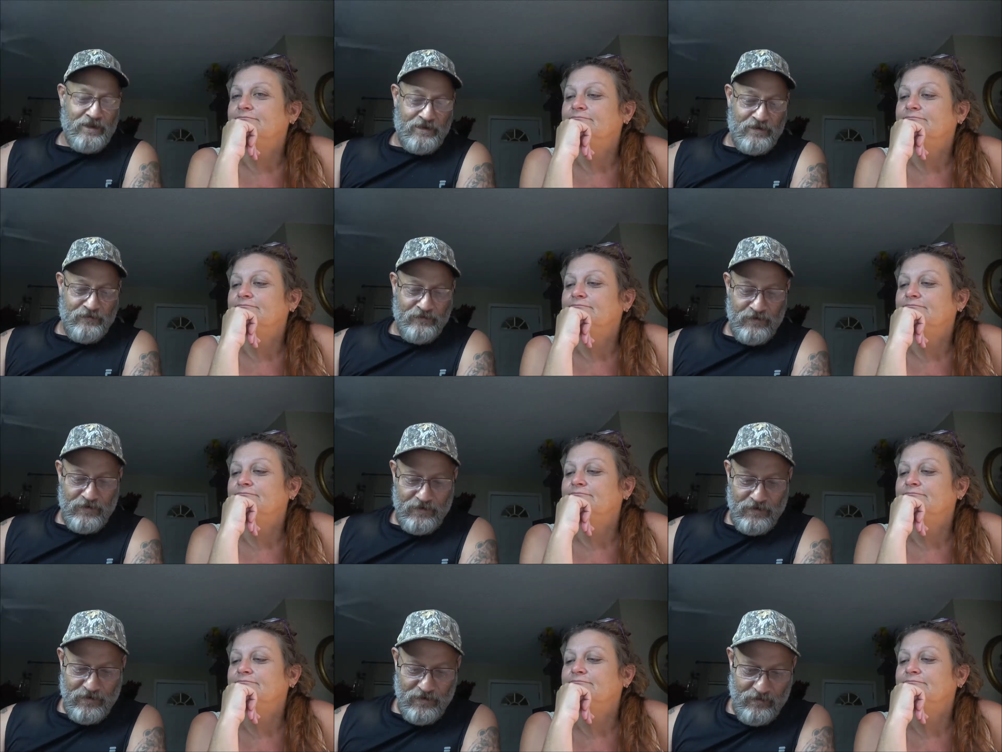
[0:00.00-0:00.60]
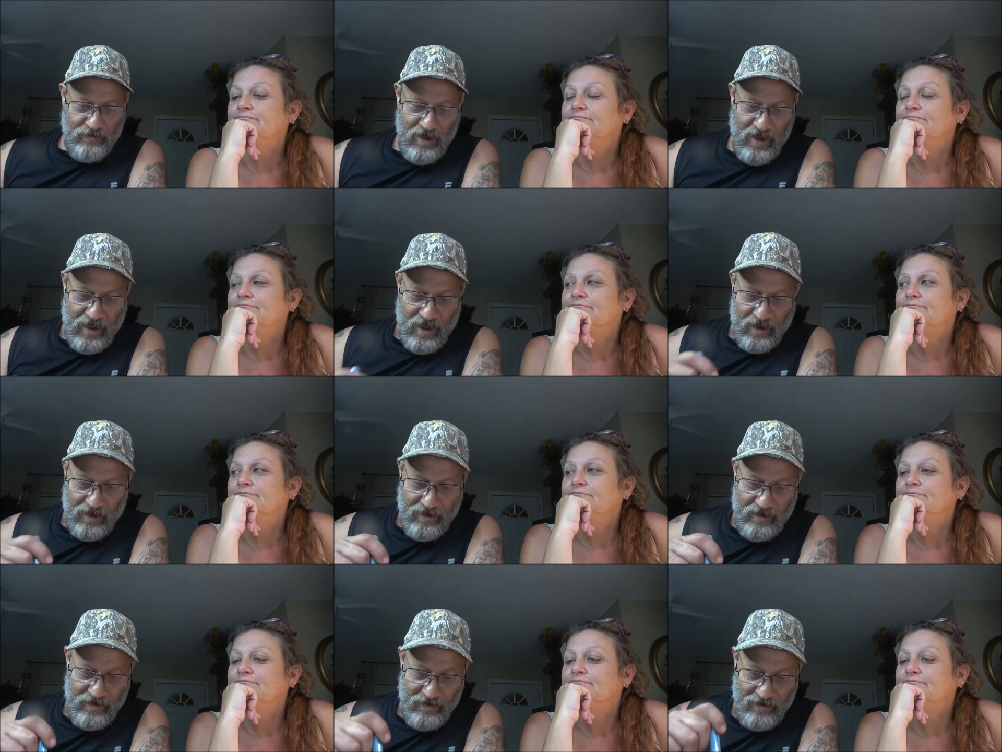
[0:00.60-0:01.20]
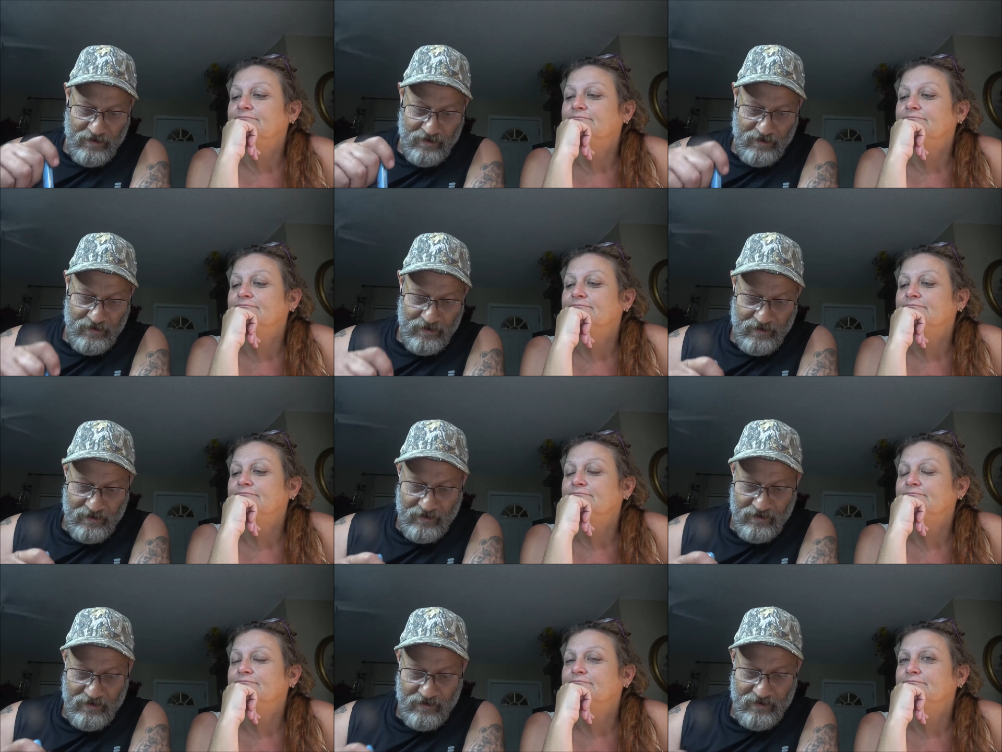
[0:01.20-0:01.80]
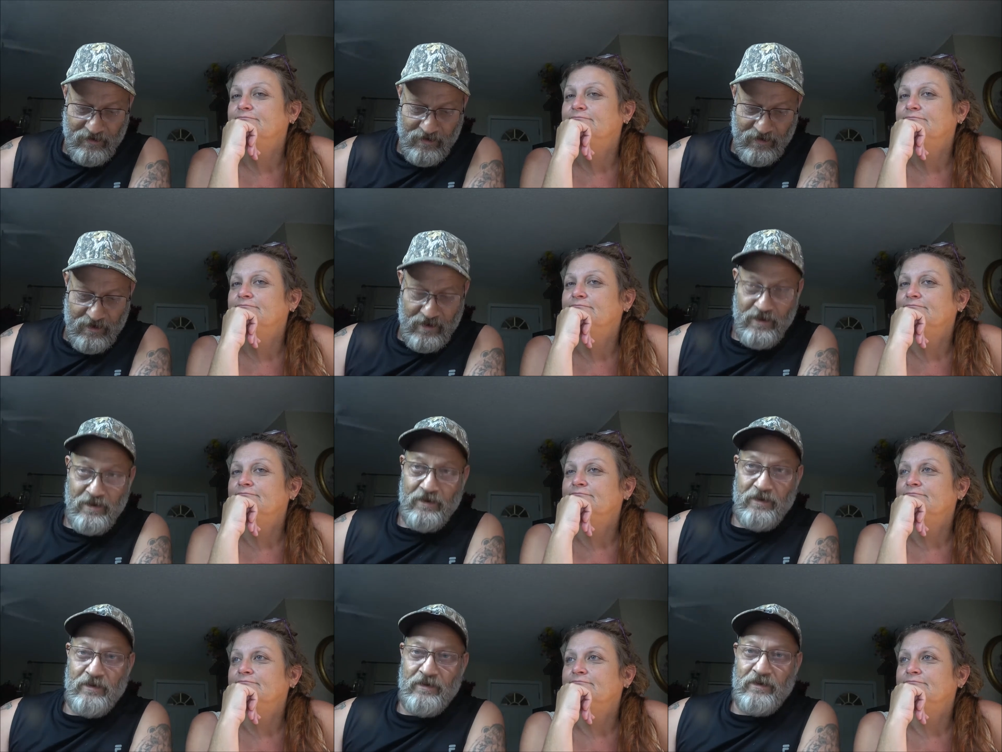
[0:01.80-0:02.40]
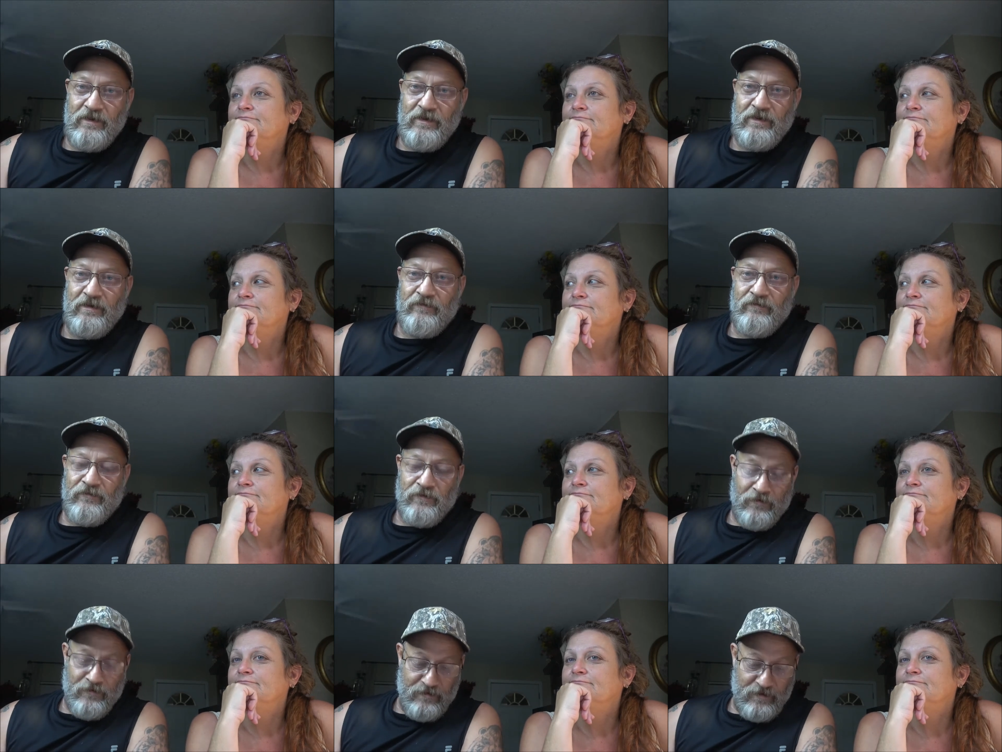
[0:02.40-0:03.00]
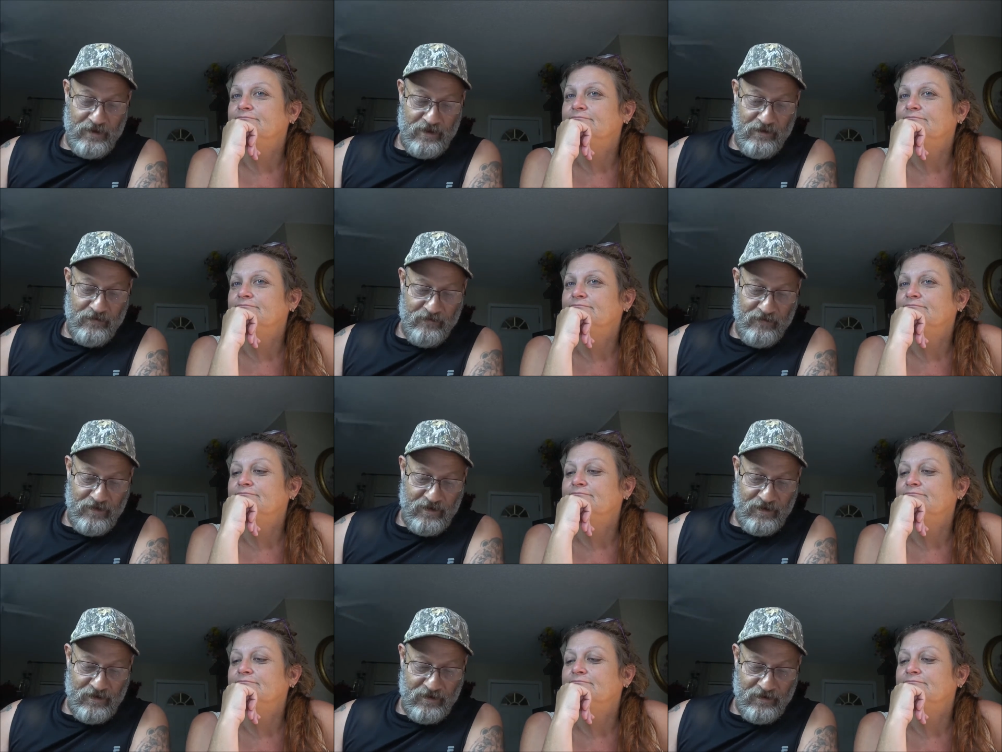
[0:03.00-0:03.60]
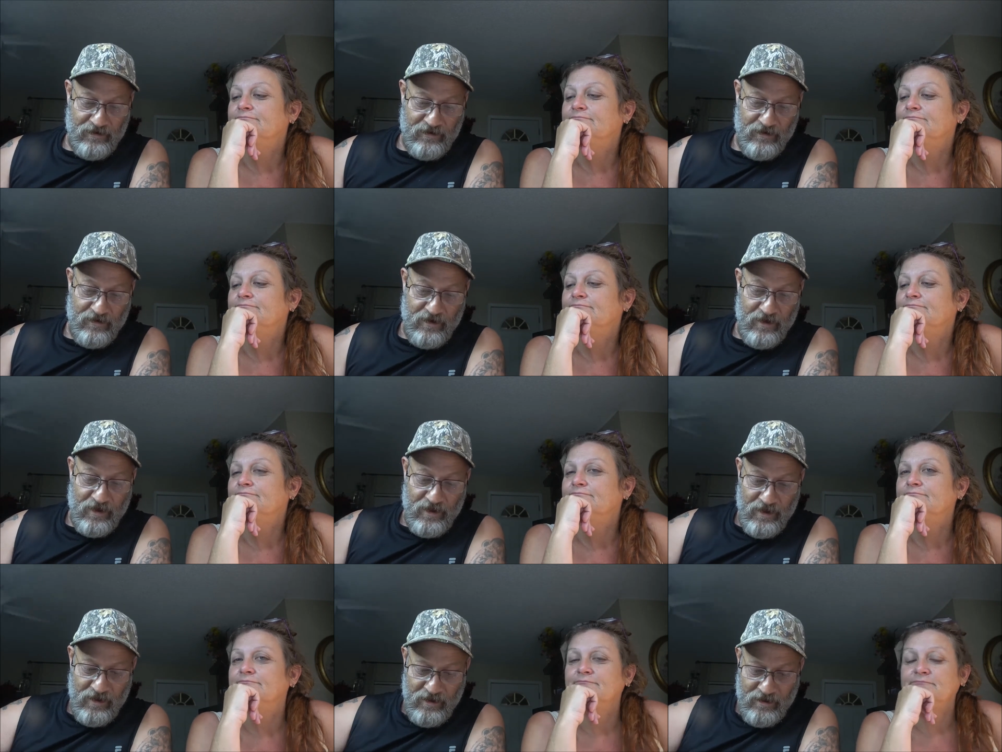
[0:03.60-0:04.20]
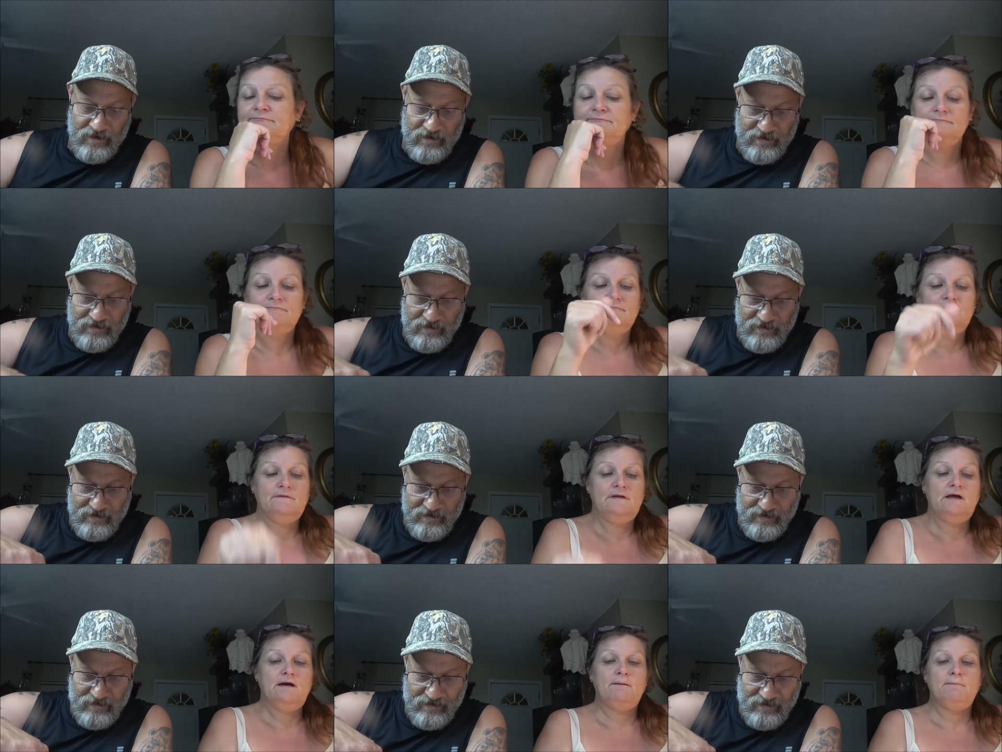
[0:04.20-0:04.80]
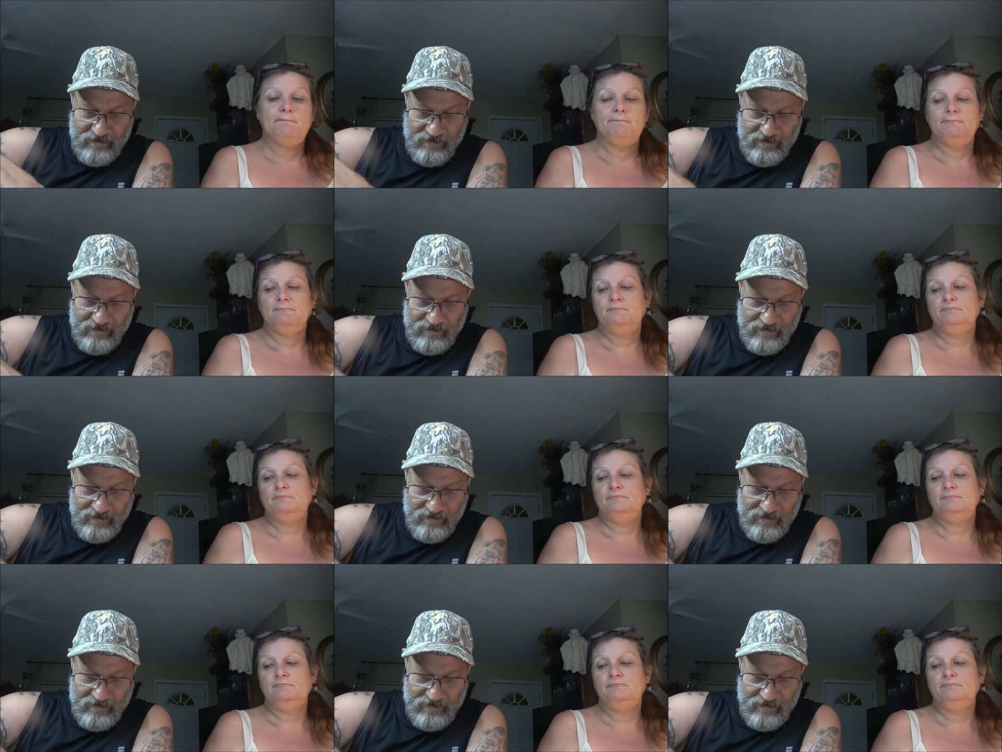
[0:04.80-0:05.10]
Speaker 1: so we are back, and we're going to give this a try. Yep.